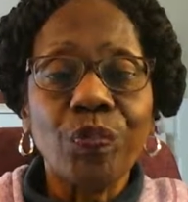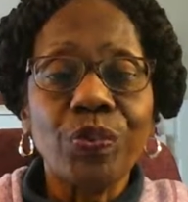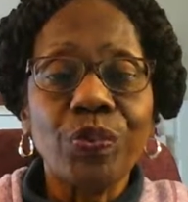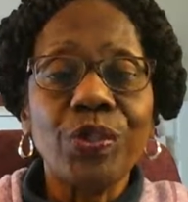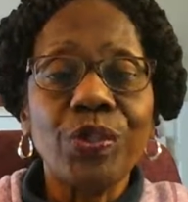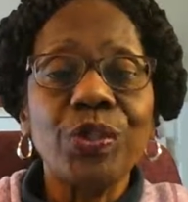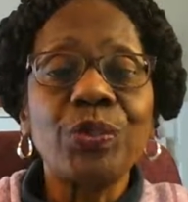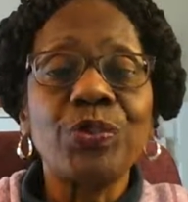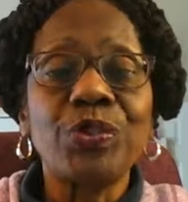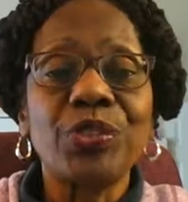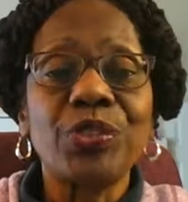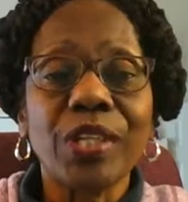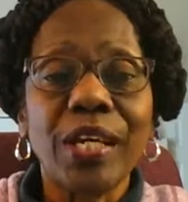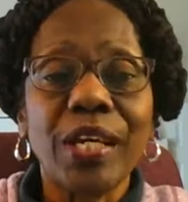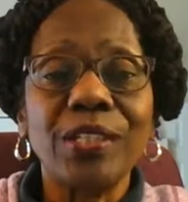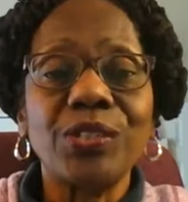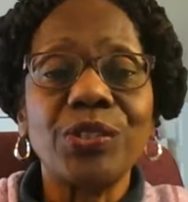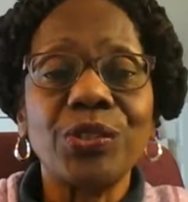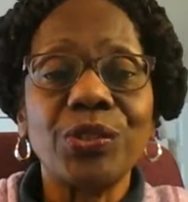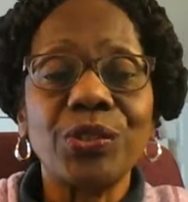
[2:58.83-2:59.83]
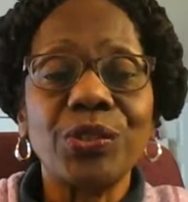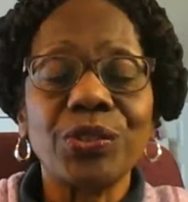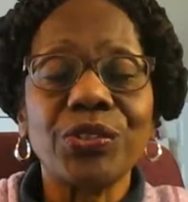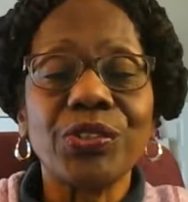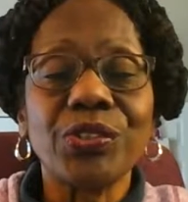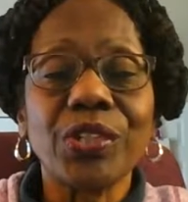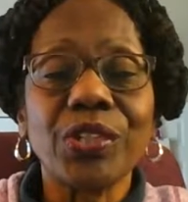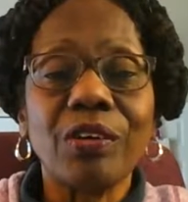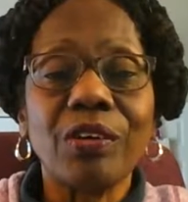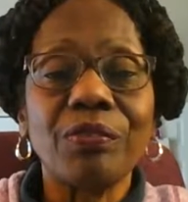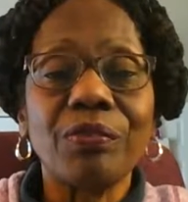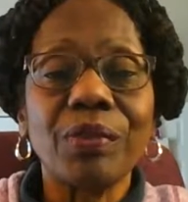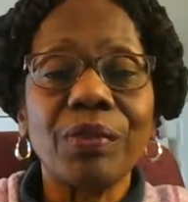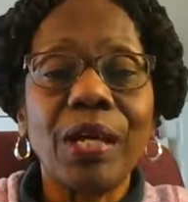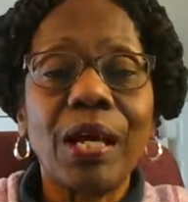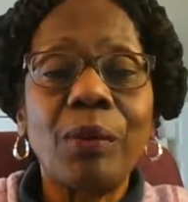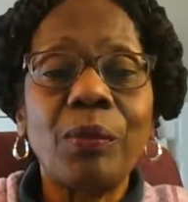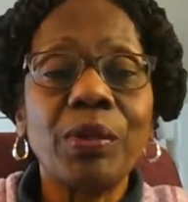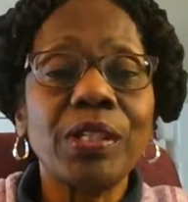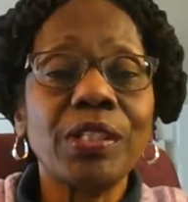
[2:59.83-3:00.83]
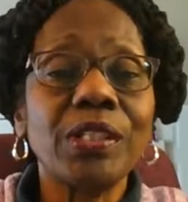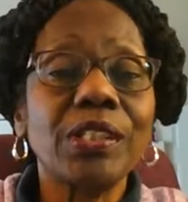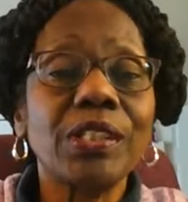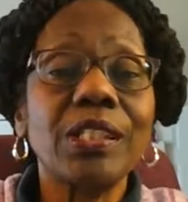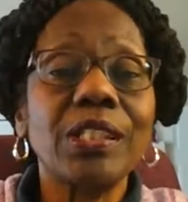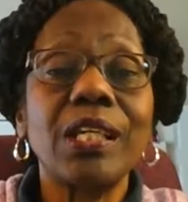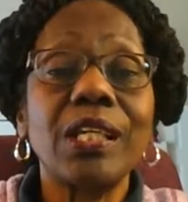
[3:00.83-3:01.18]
You say to yourself, I want to see